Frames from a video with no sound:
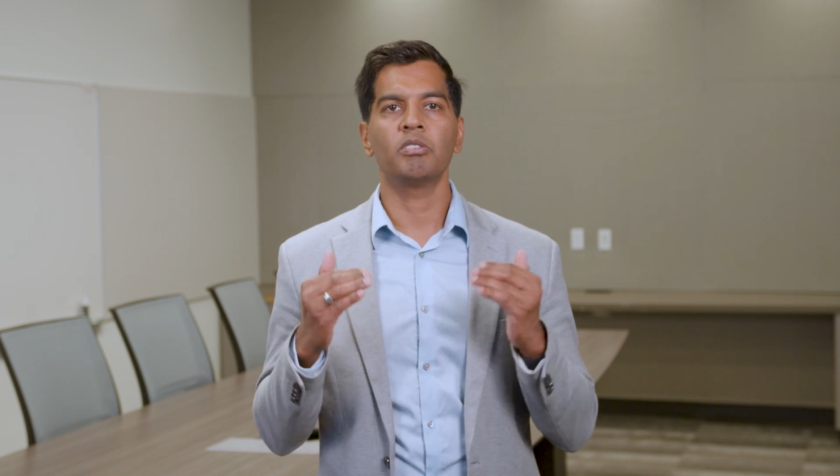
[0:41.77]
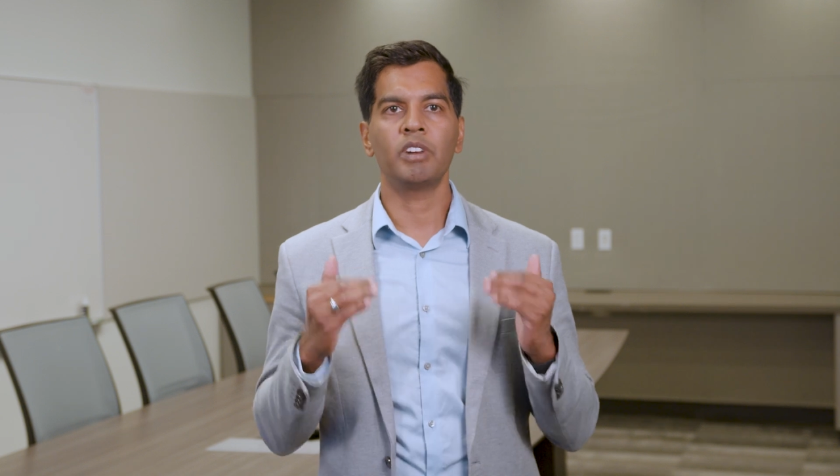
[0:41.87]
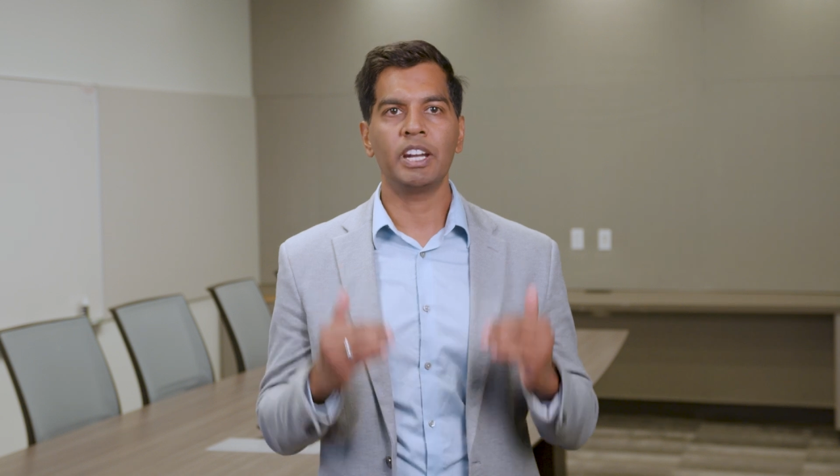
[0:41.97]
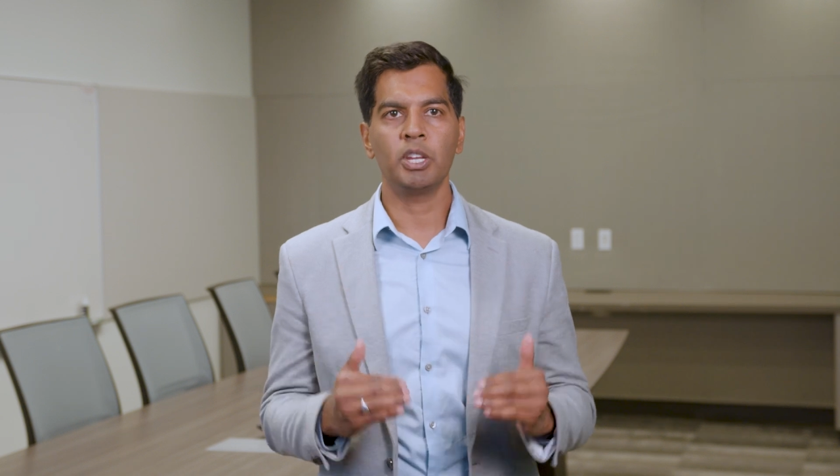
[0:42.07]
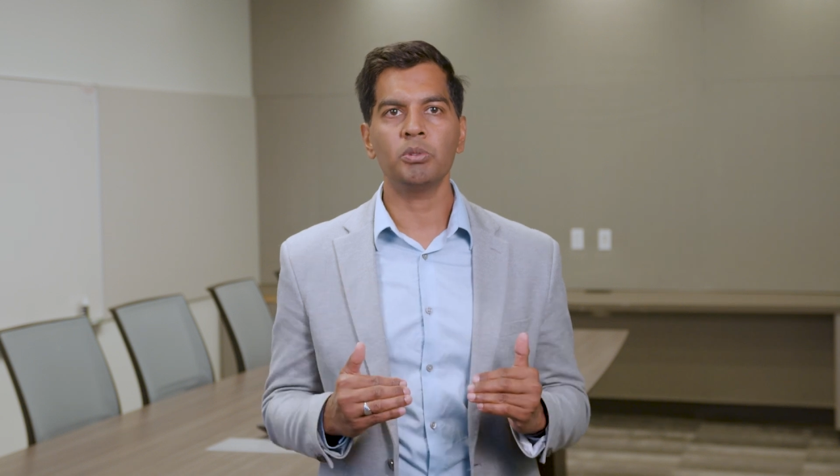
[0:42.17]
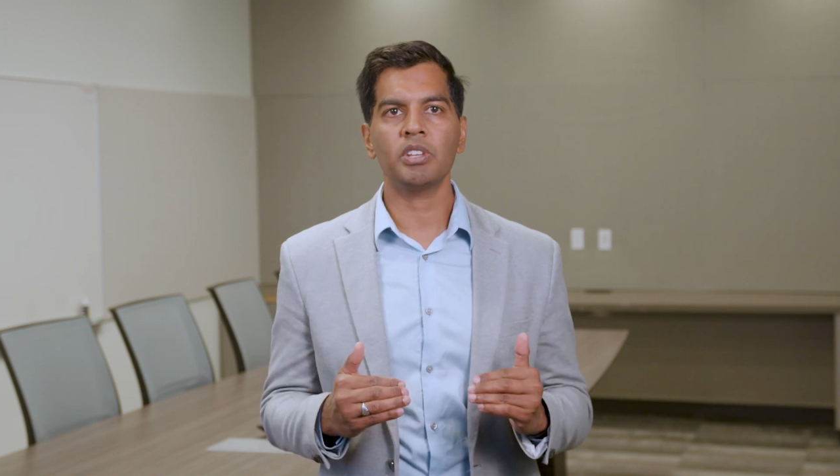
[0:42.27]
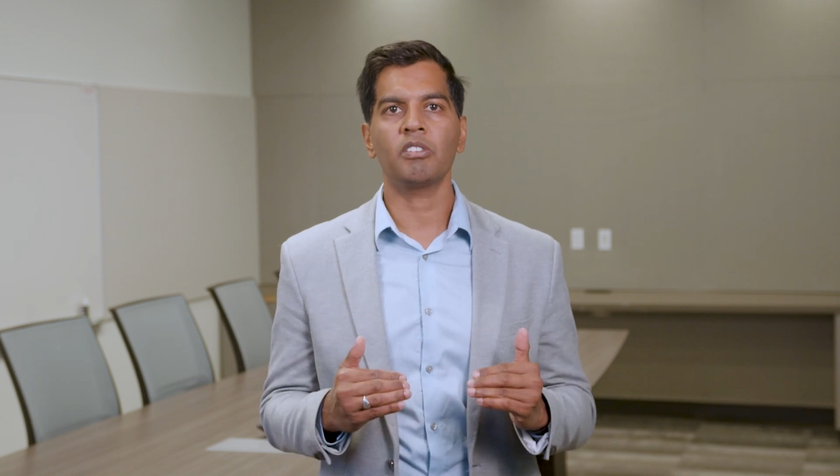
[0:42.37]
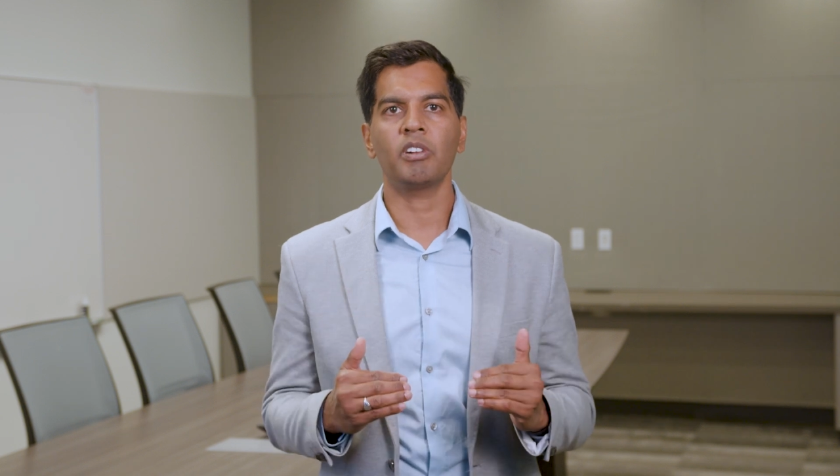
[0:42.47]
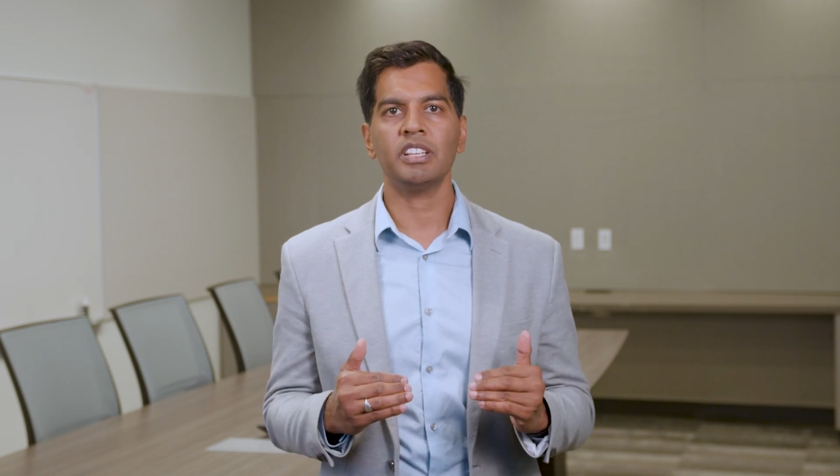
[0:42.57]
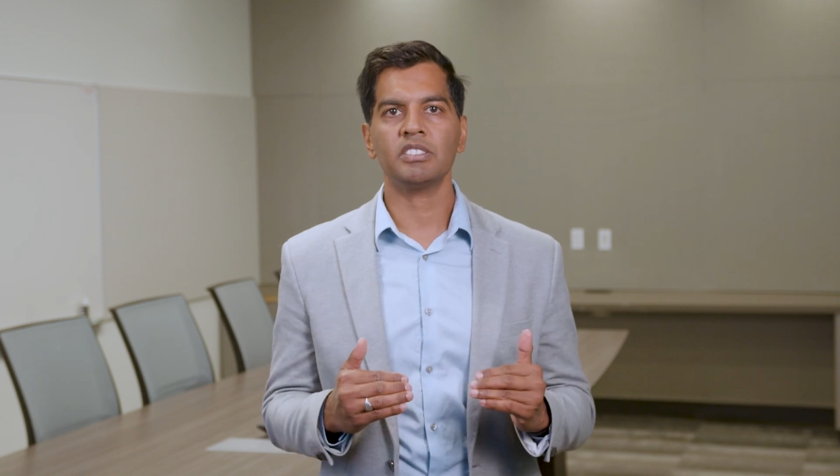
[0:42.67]

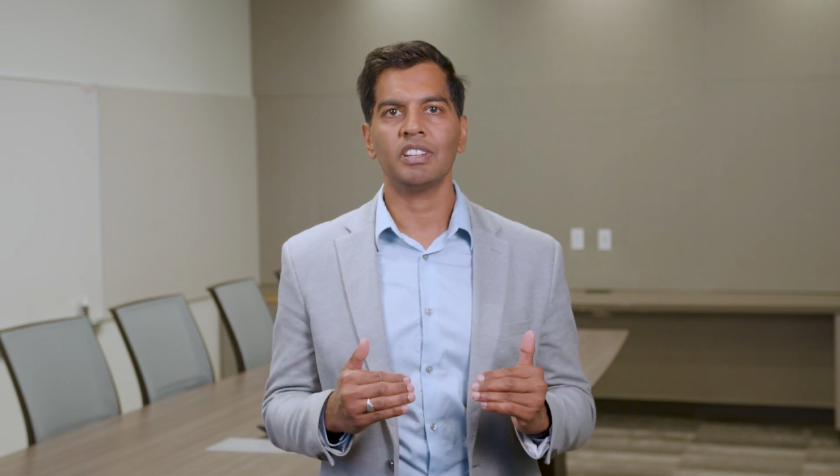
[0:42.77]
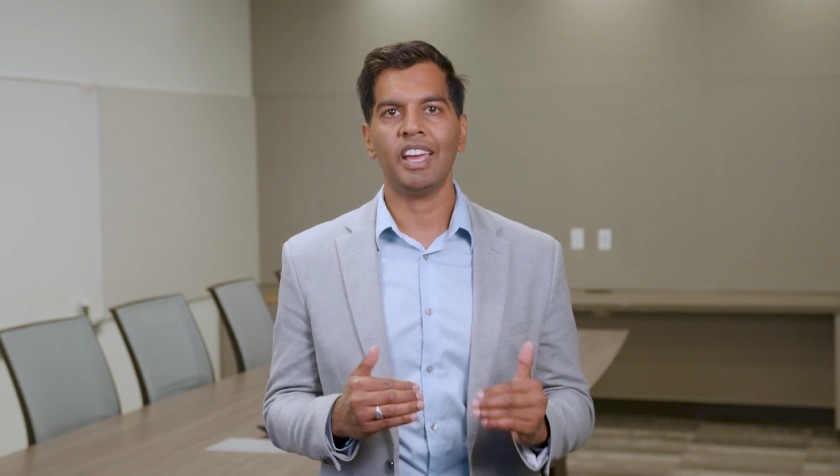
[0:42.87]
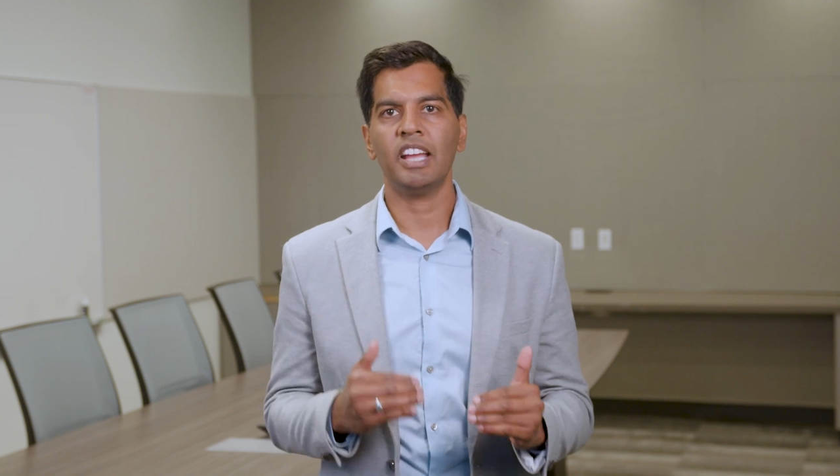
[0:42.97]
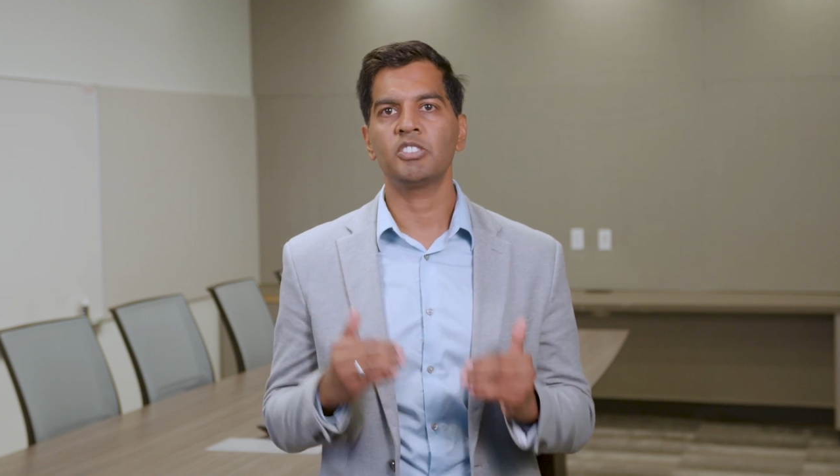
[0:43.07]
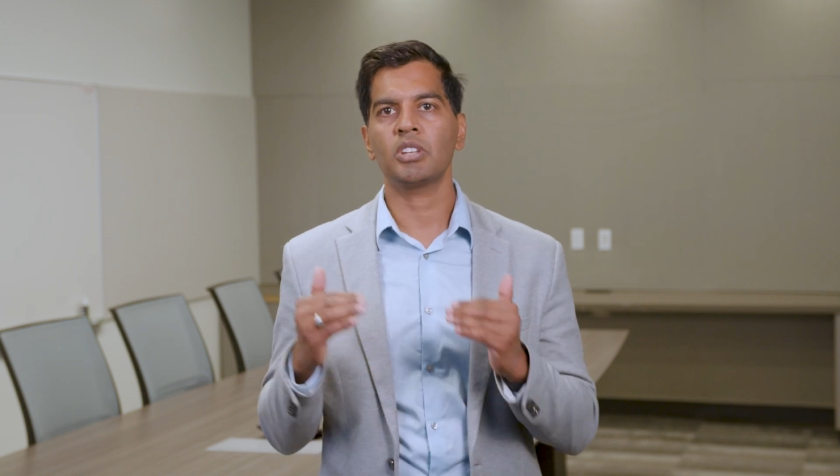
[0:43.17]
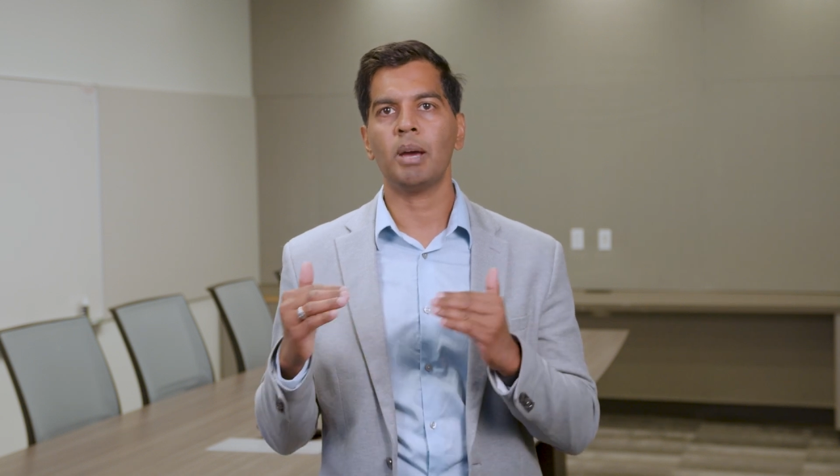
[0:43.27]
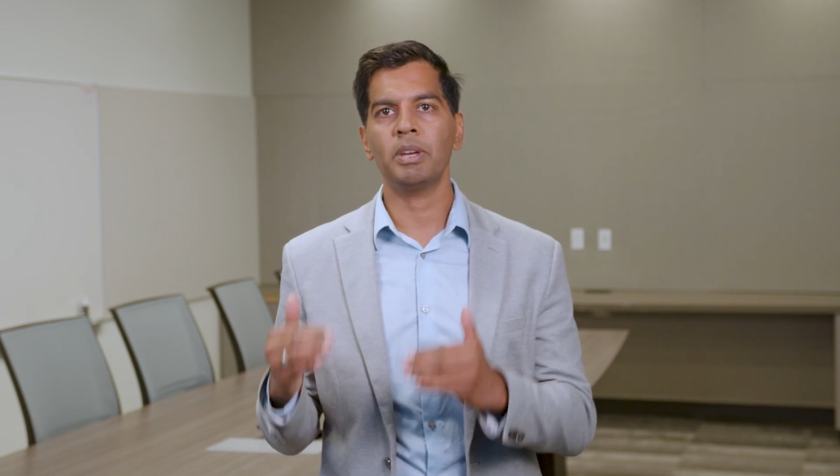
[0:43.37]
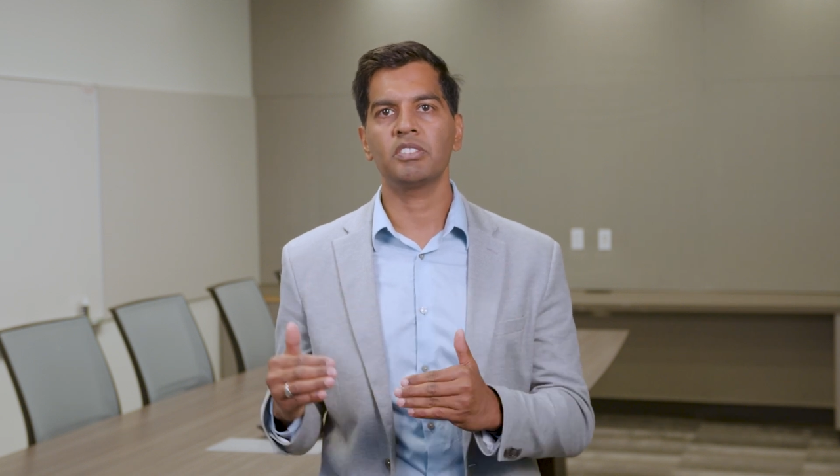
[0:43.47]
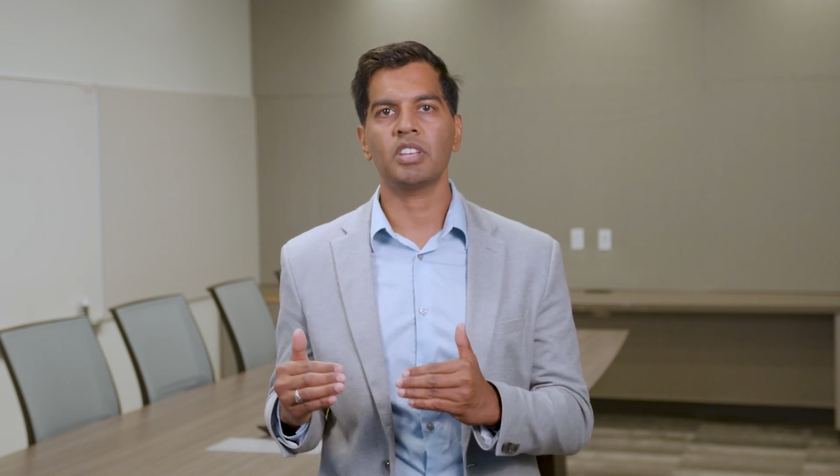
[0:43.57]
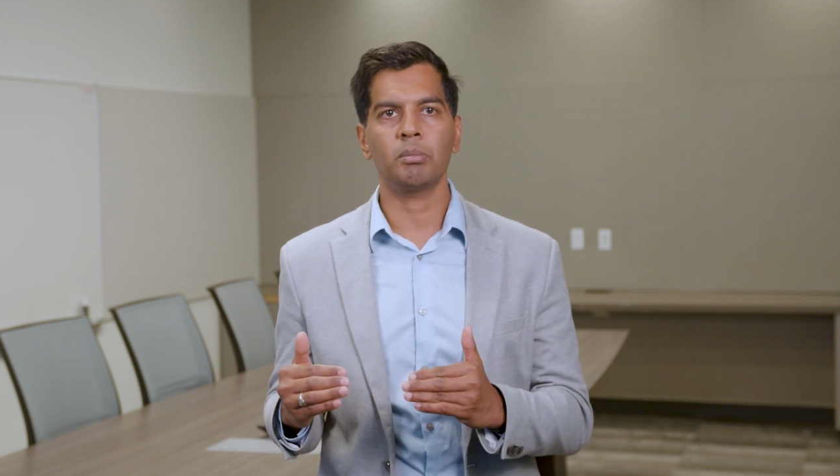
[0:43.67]
reducing risk and
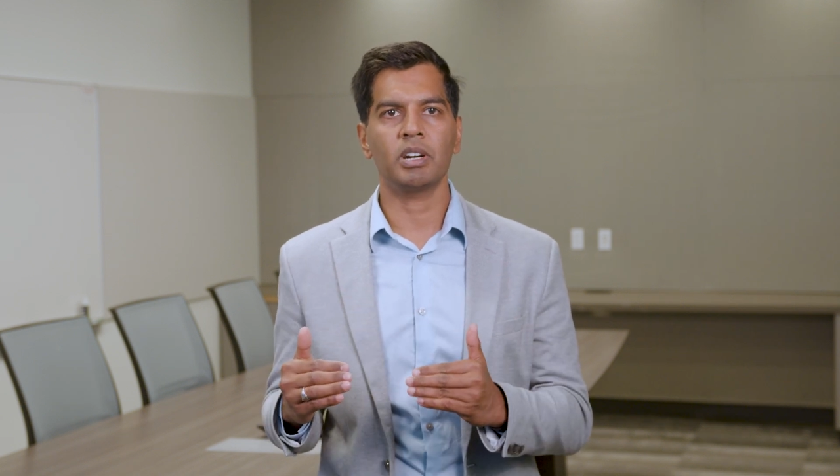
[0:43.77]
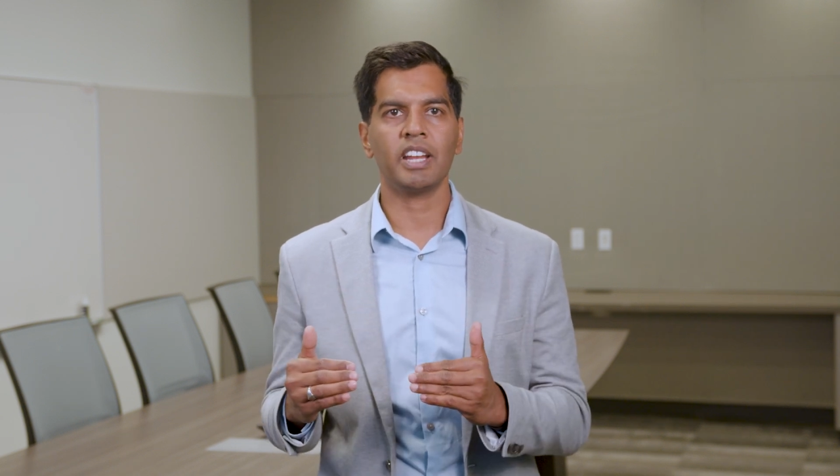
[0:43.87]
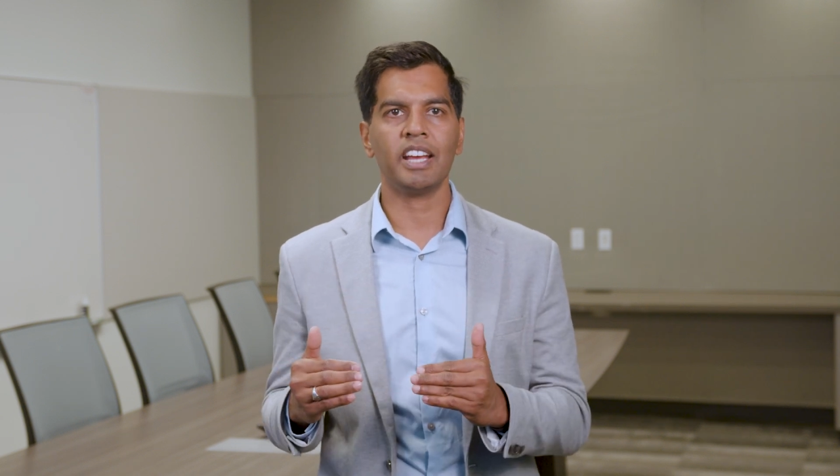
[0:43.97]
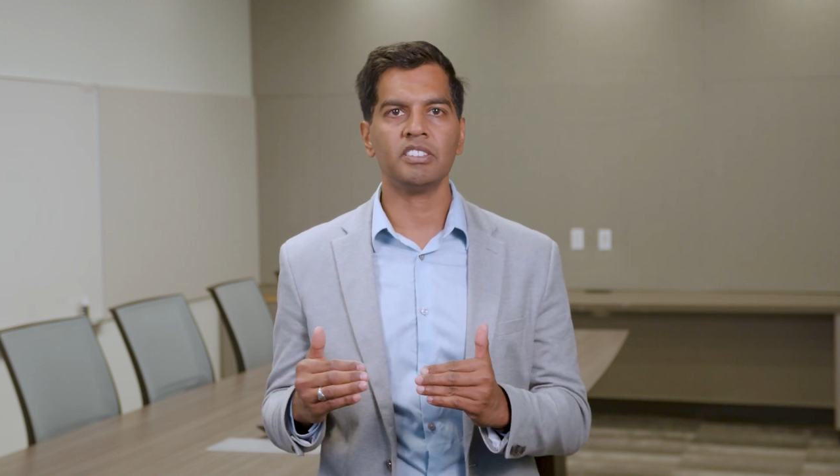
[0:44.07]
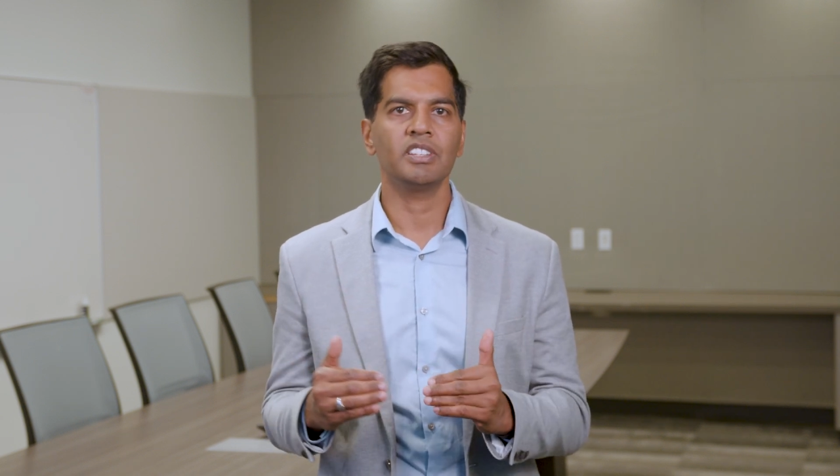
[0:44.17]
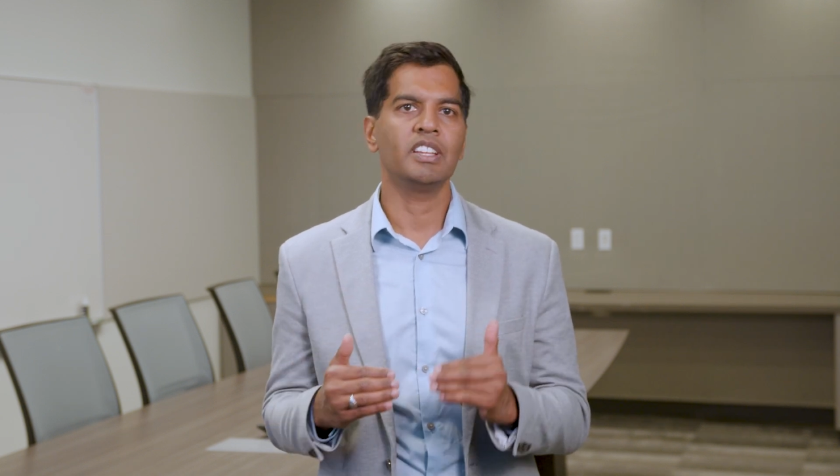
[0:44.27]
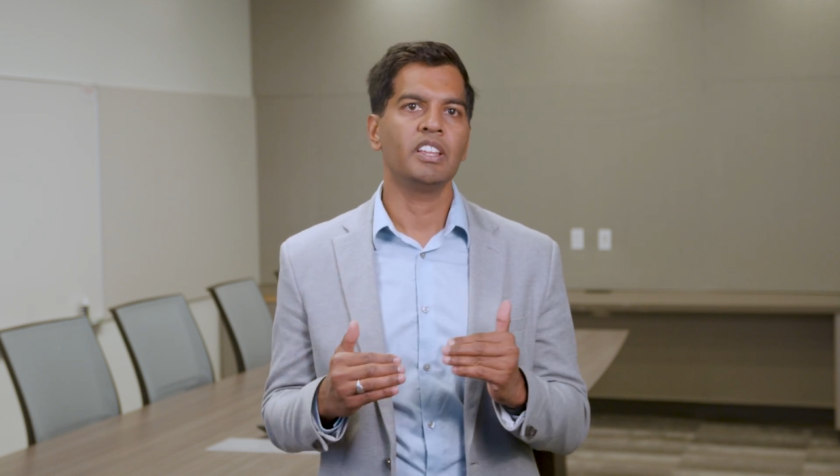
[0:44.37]
stopping cyber attacks,